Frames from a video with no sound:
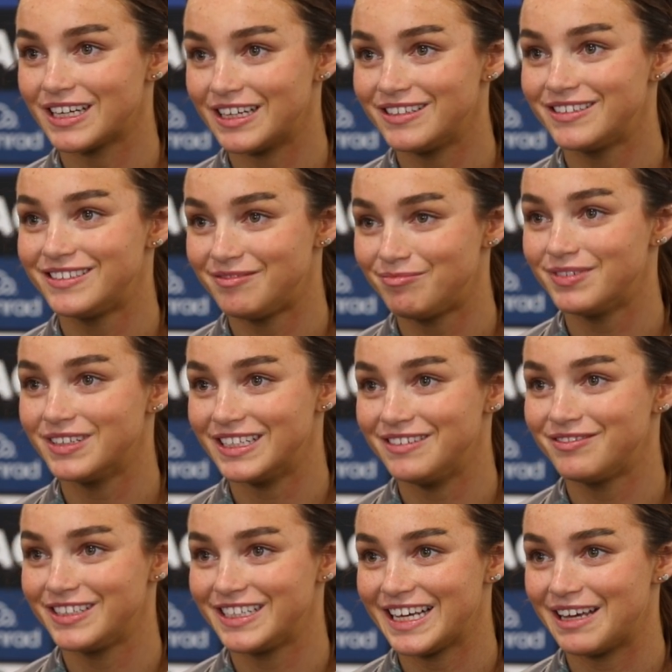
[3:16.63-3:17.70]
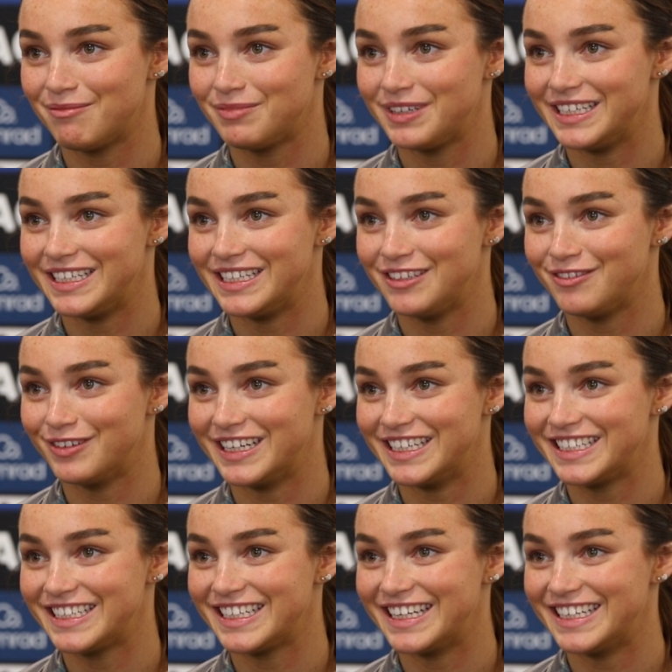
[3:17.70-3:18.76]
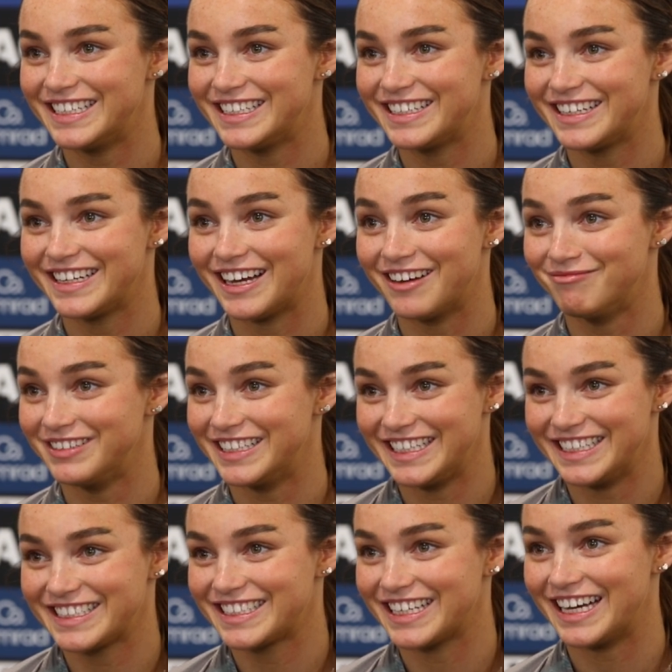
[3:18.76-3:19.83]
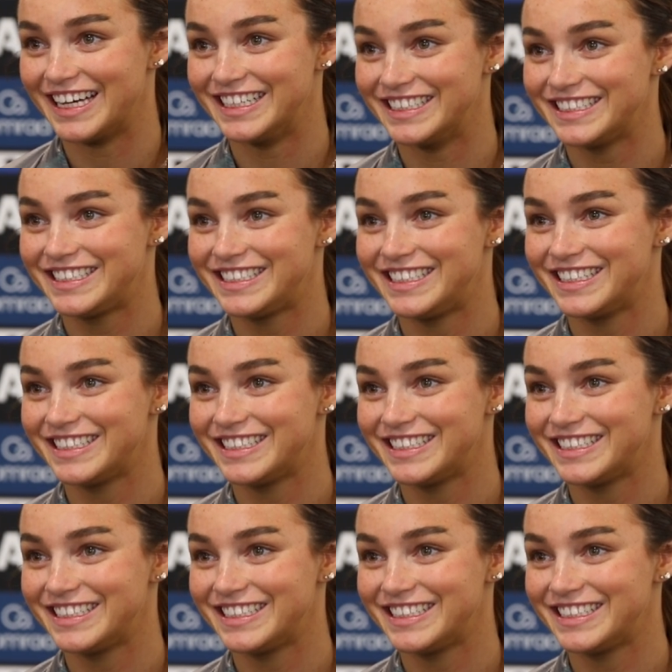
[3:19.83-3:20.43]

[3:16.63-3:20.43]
I believe we can beat anyone, and I'm really excited